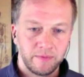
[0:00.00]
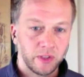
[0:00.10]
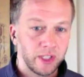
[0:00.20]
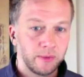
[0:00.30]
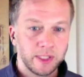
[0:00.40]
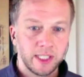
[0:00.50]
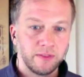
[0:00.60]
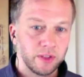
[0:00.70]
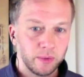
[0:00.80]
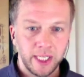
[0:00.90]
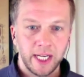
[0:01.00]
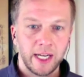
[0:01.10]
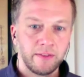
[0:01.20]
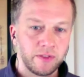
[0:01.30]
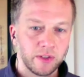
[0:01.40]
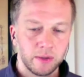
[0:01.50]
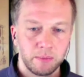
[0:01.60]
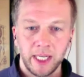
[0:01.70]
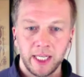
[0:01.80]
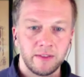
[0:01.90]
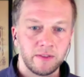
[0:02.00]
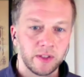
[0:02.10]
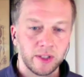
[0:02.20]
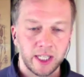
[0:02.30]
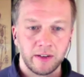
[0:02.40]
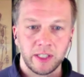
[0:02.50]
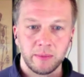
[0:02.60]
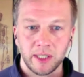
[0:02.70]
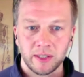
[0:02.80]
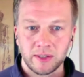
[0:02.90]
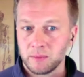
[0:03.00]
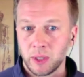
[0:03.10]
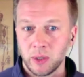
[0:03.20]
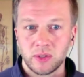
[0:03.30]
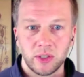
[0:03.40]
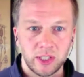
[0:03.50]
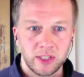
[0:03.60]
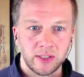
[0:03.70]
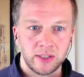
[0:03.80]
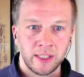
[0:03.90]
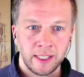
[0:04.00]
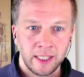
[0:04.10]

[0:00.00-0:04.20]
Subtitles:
like we said, for rehab, for pain, for recovery, but also post-surgical.